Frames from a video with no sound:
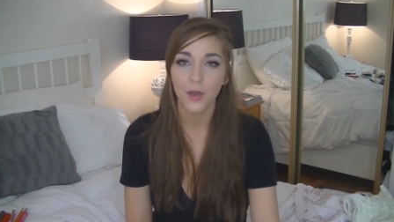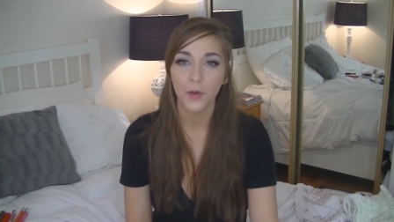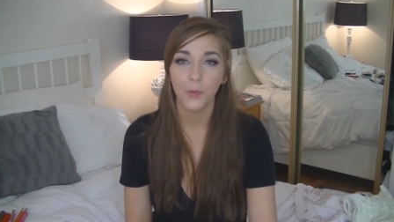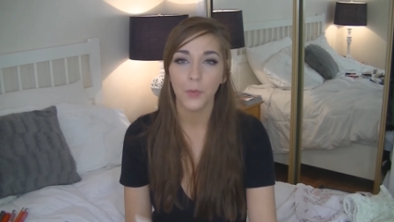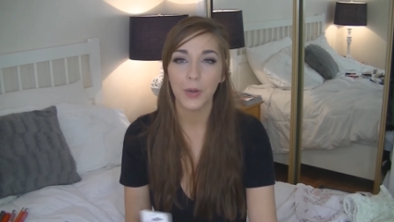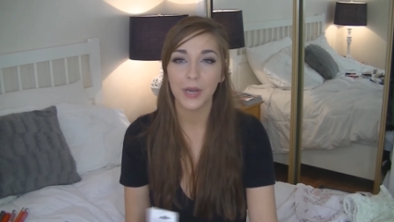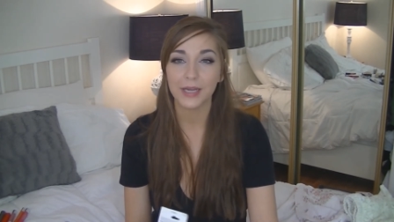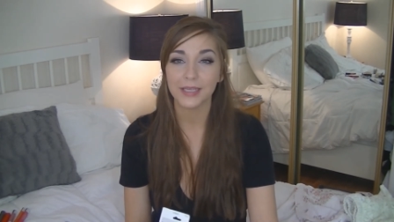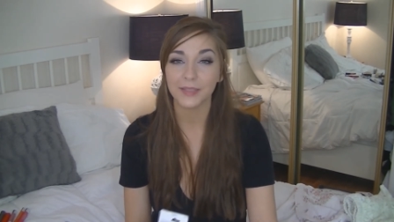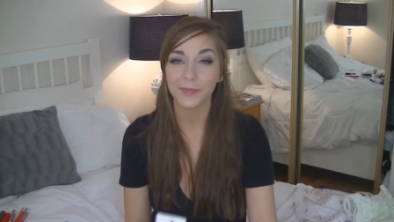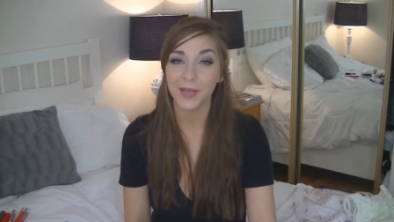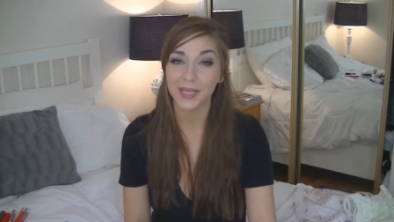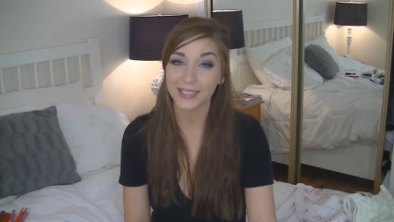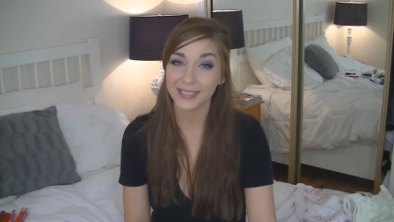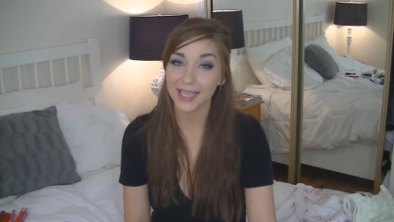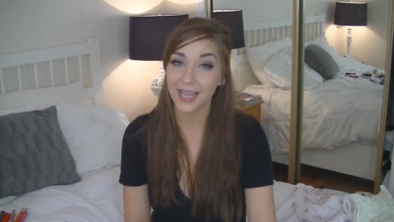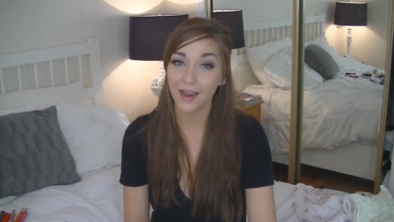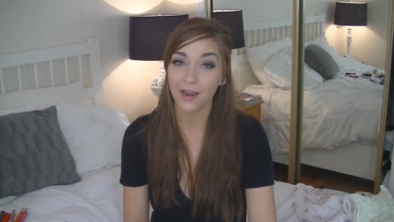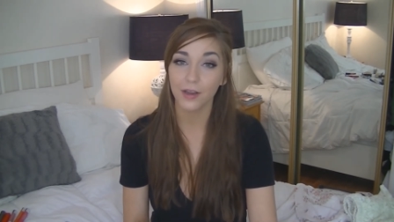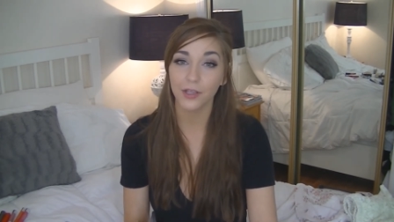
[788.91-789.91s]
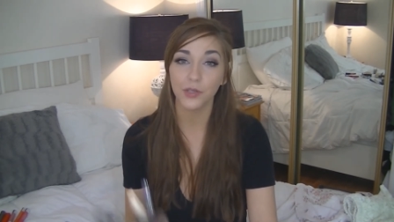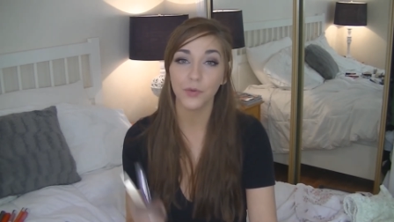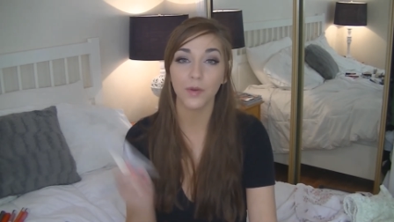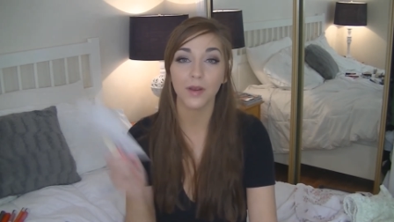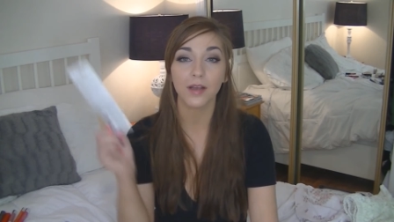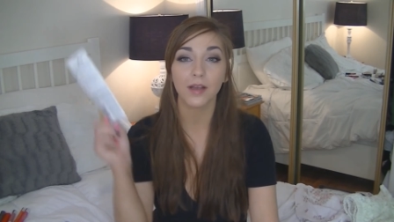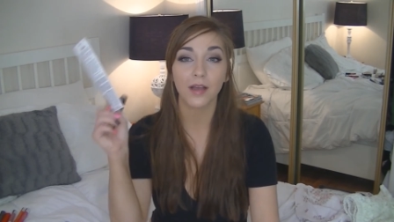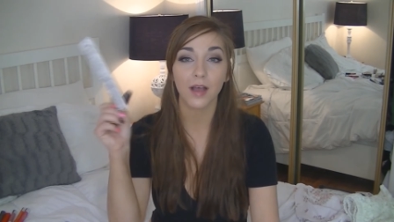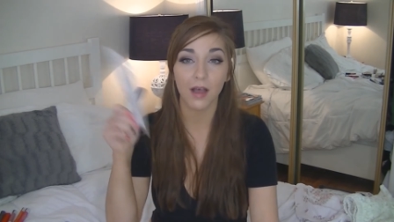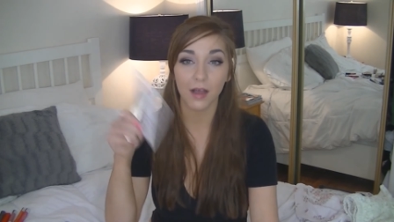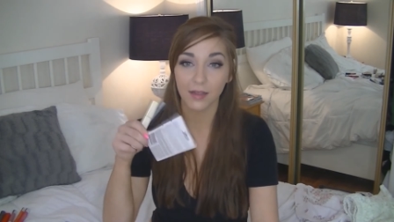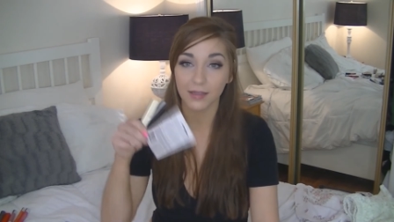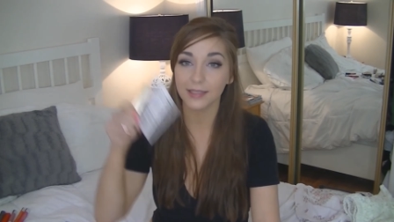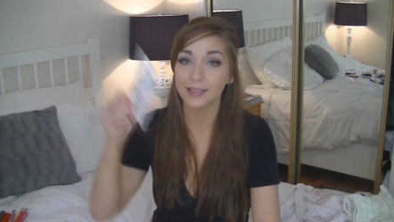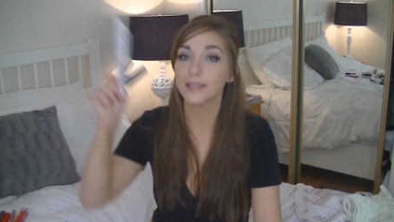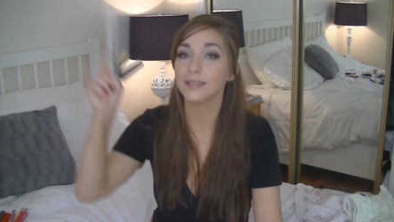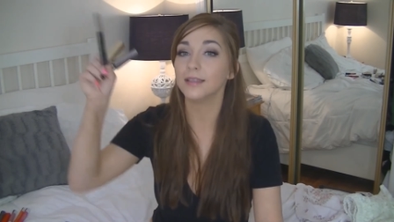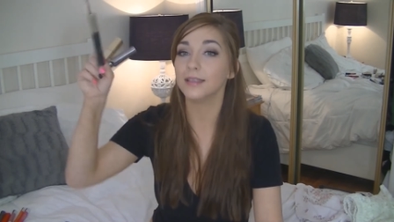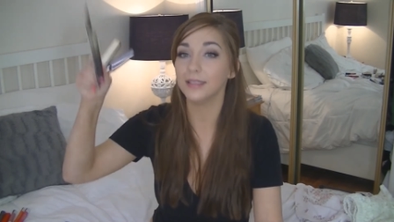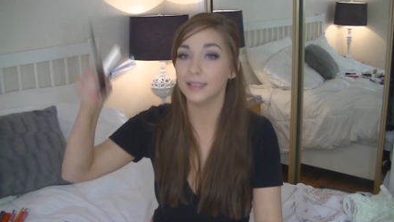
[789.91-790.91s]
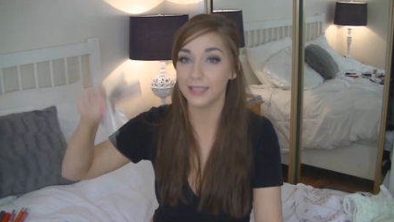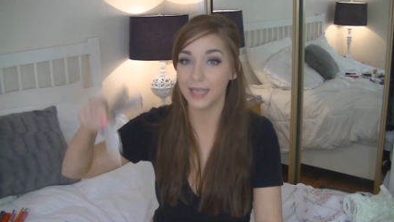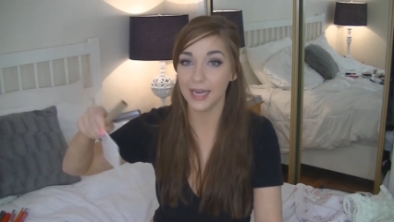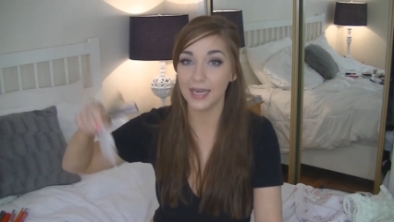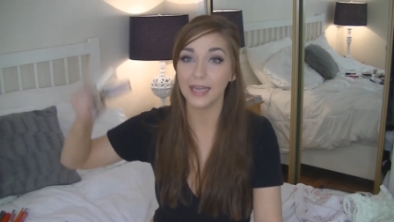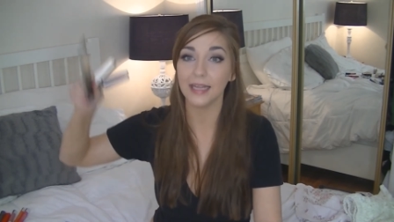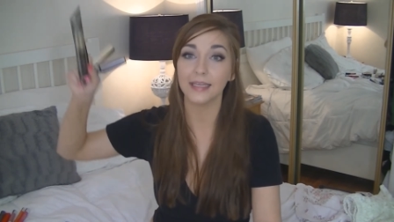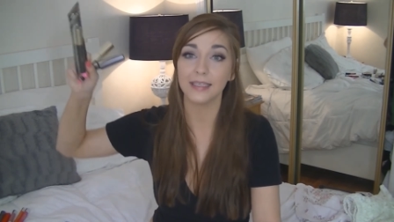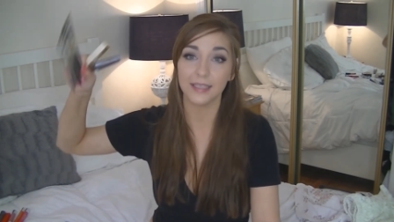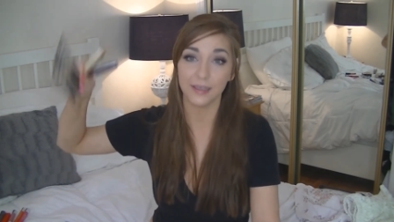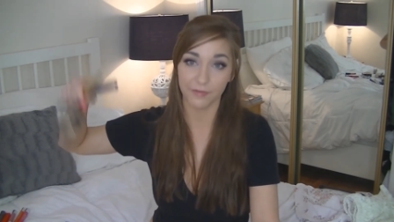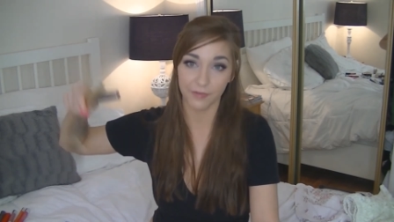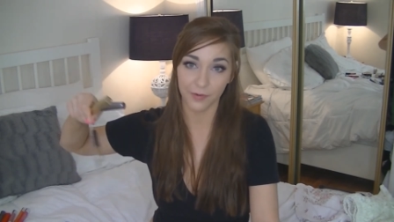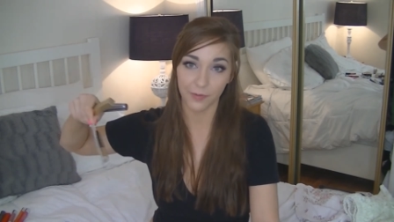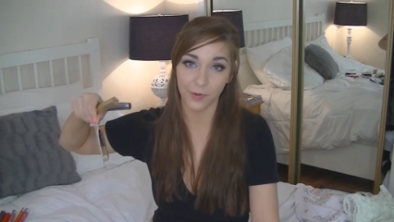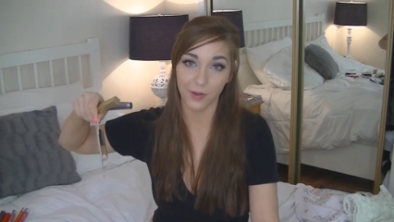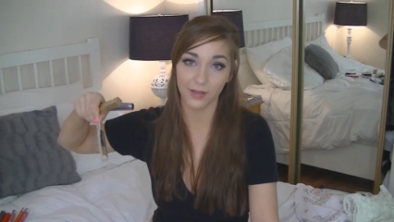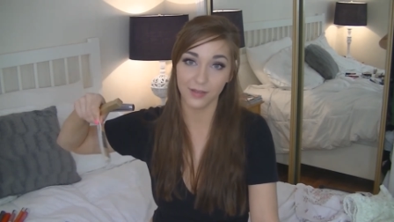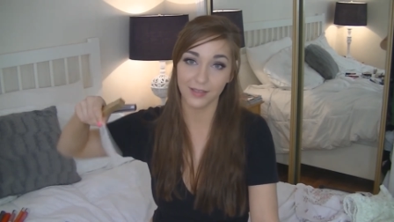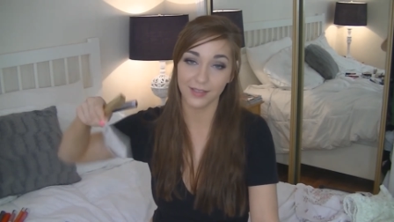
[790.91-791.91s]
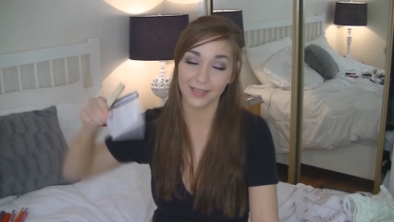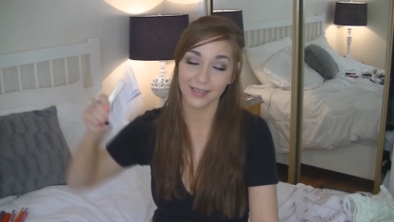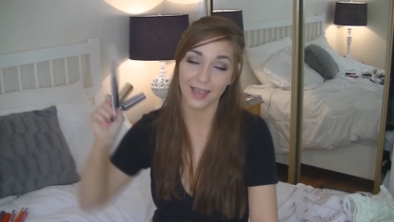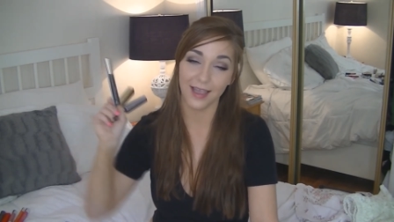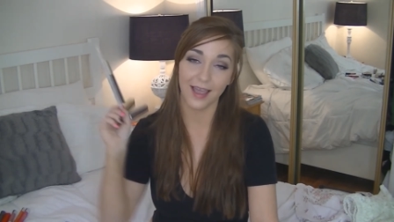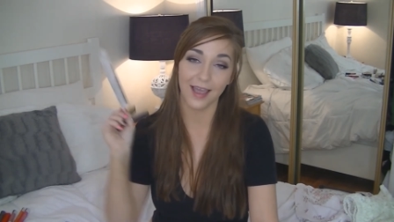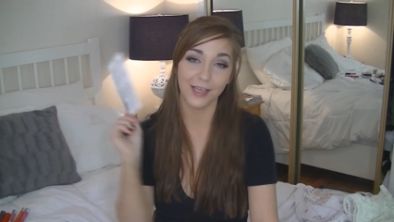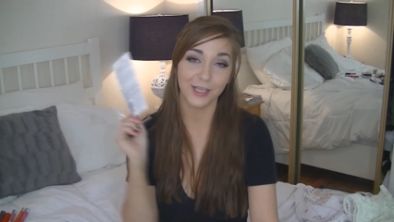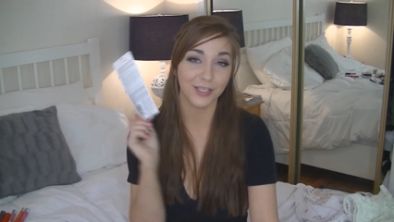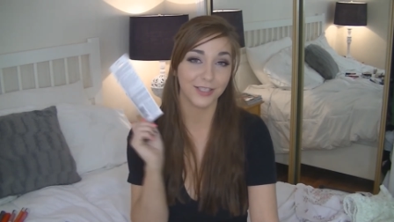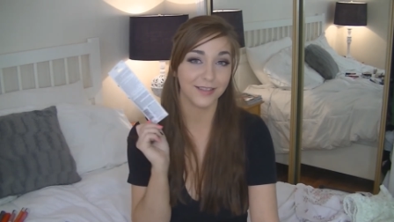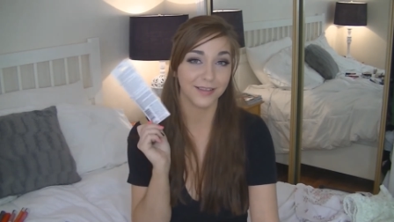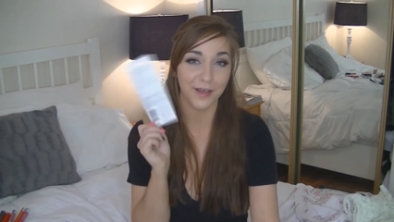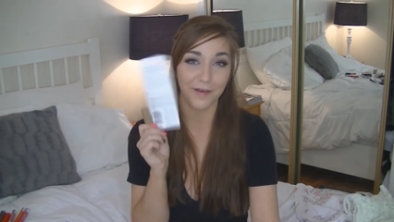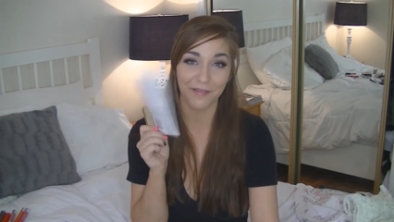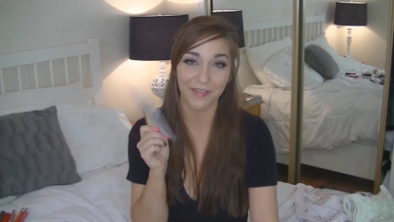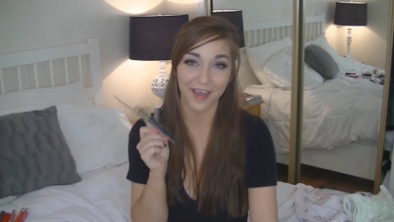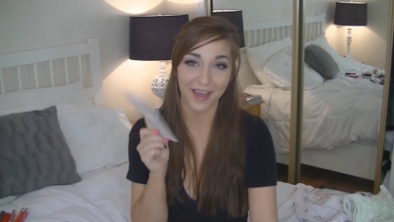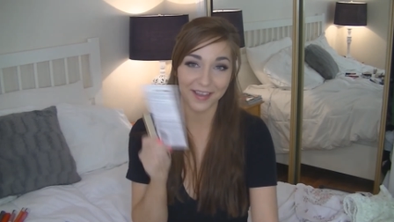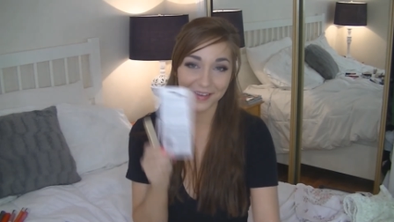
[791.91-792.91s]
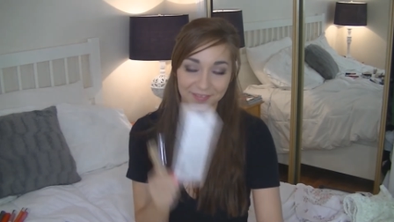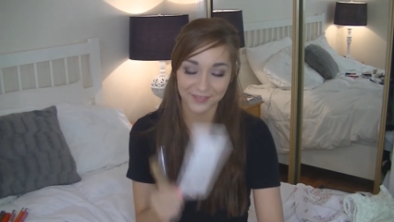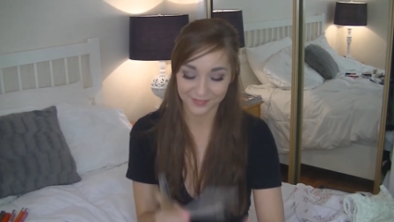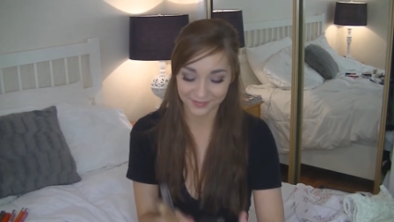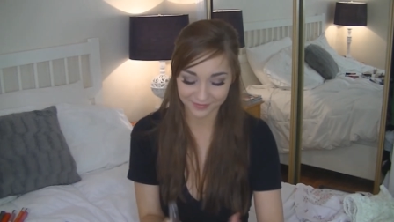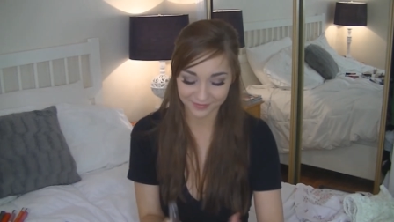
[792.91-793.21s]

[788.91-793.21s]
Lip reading: Whereas a mascara, you are constantly dating different ones. I just love that.